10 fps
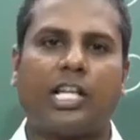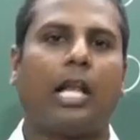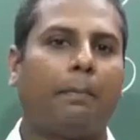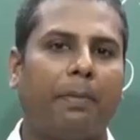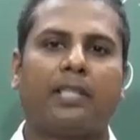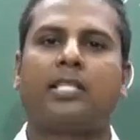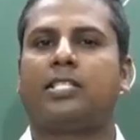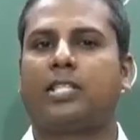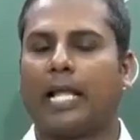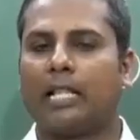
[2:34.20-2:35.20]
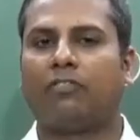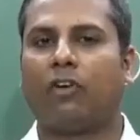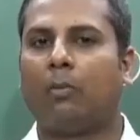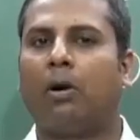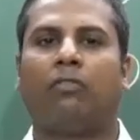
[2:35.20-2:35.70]
still persists in the
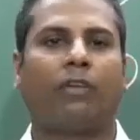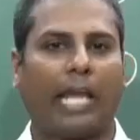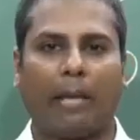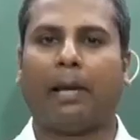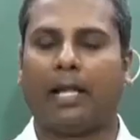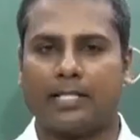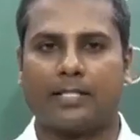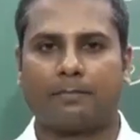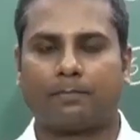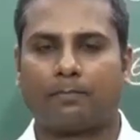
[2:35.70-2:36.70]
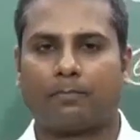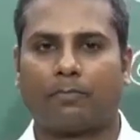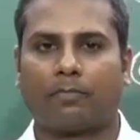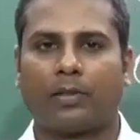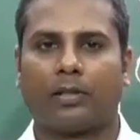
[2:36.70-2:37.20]
form of emails.
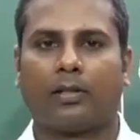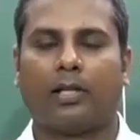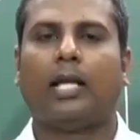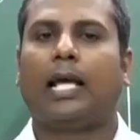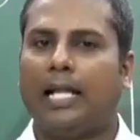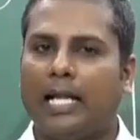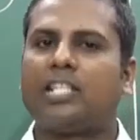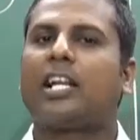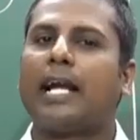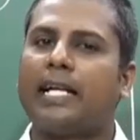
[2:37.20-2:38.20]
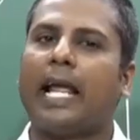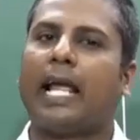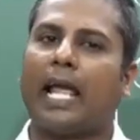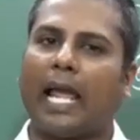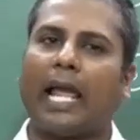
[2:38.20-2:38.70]
Letter
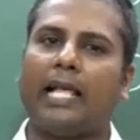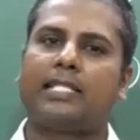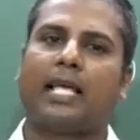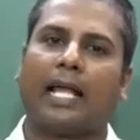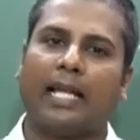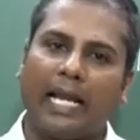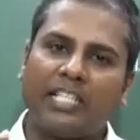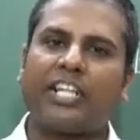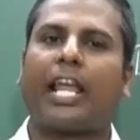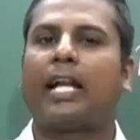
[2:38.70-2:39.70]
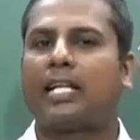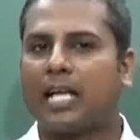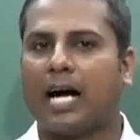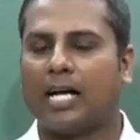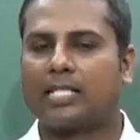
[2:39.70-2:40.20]
writing is an
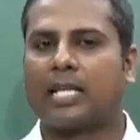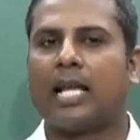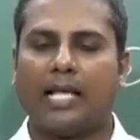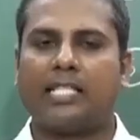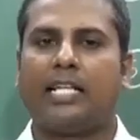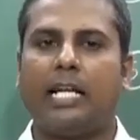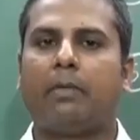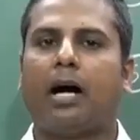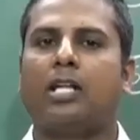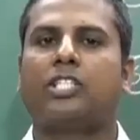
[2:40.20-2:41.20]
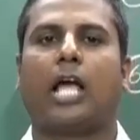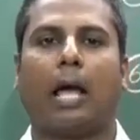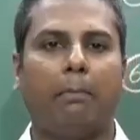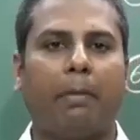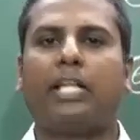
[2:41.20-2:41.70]
intricate task as it demands
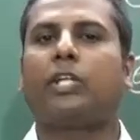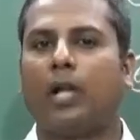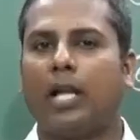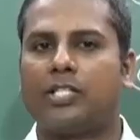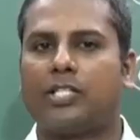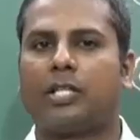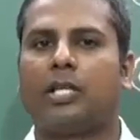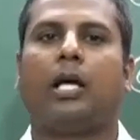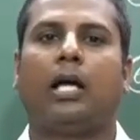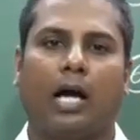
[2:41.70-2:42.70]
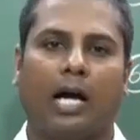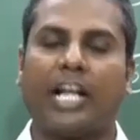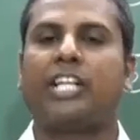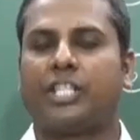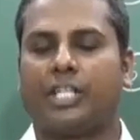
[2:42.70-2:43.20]
a meticulous
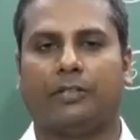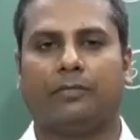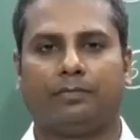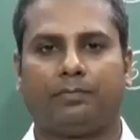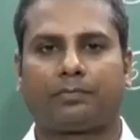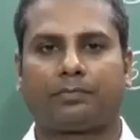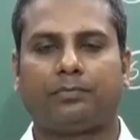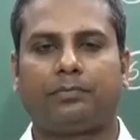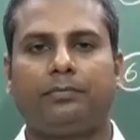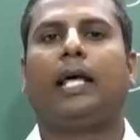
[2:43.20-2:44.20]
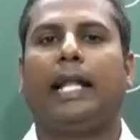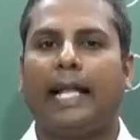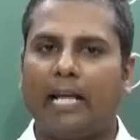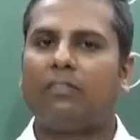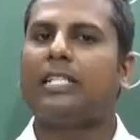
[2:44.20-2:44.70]
attention.
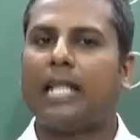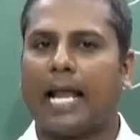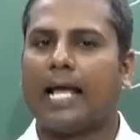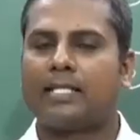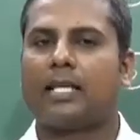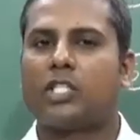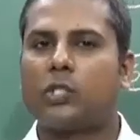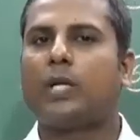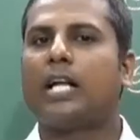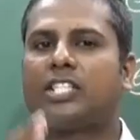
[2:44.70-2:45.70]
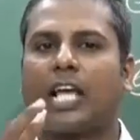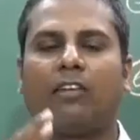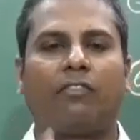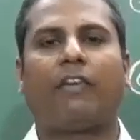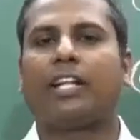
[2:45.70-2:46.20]
Nevertheless, students
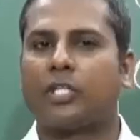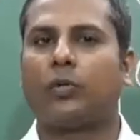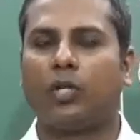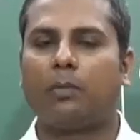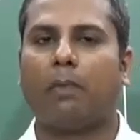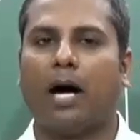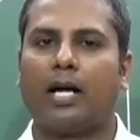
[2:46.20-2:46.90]
can fetch good